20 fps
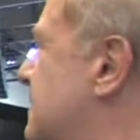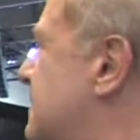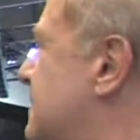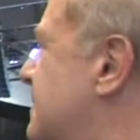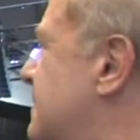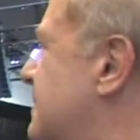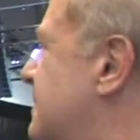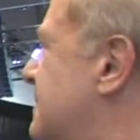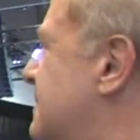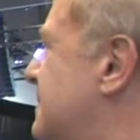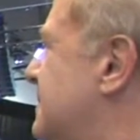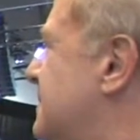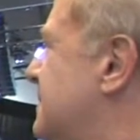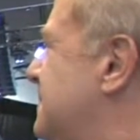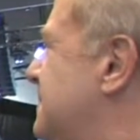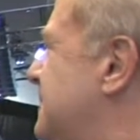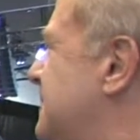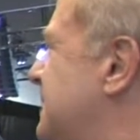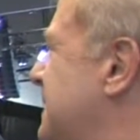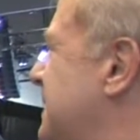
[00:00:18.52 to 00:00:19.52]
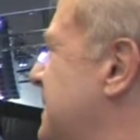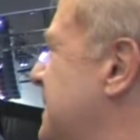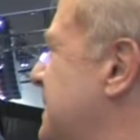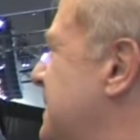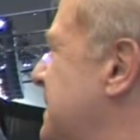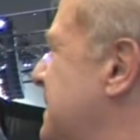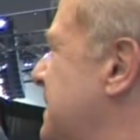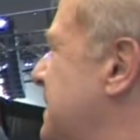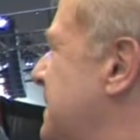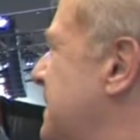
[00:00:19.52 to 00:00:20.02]

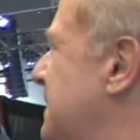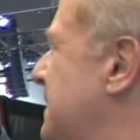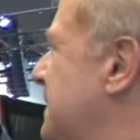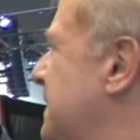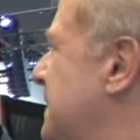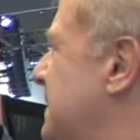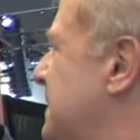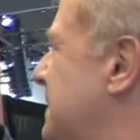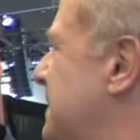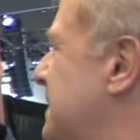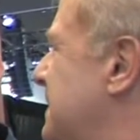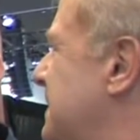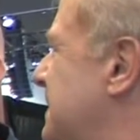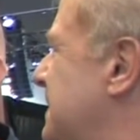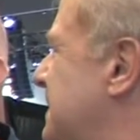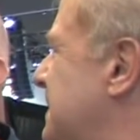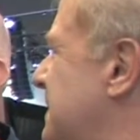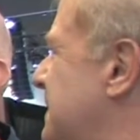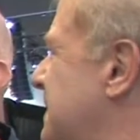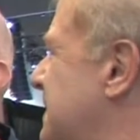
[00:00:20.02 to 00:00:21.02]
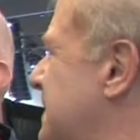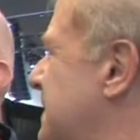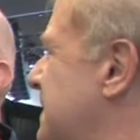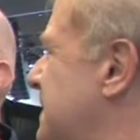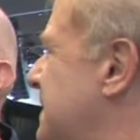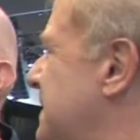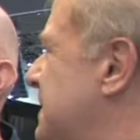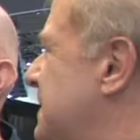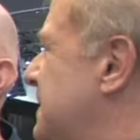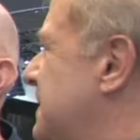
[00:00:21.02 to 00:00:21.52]

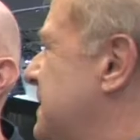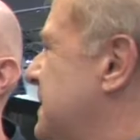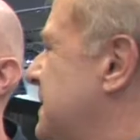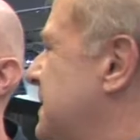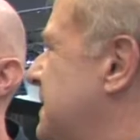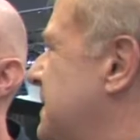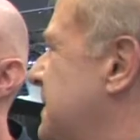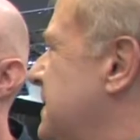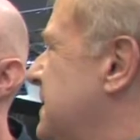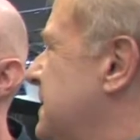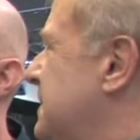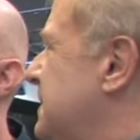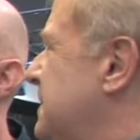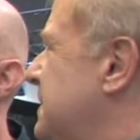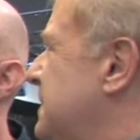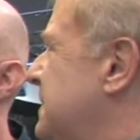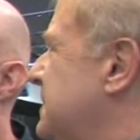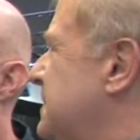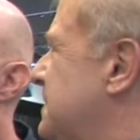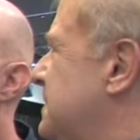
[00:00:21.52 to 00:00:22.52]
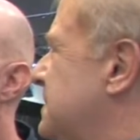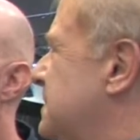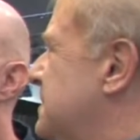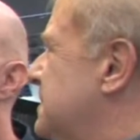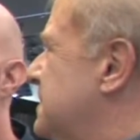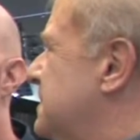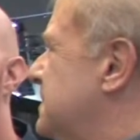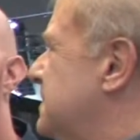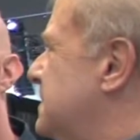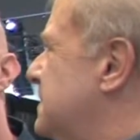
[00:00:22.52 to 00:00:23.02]

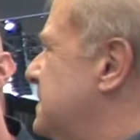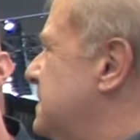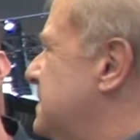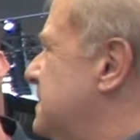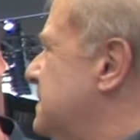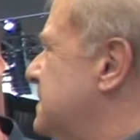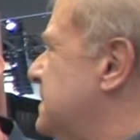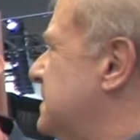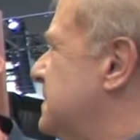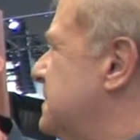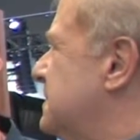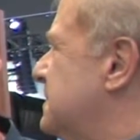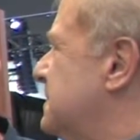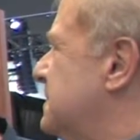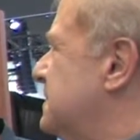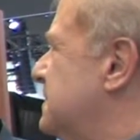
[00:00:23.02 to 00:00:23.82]
(not speaking)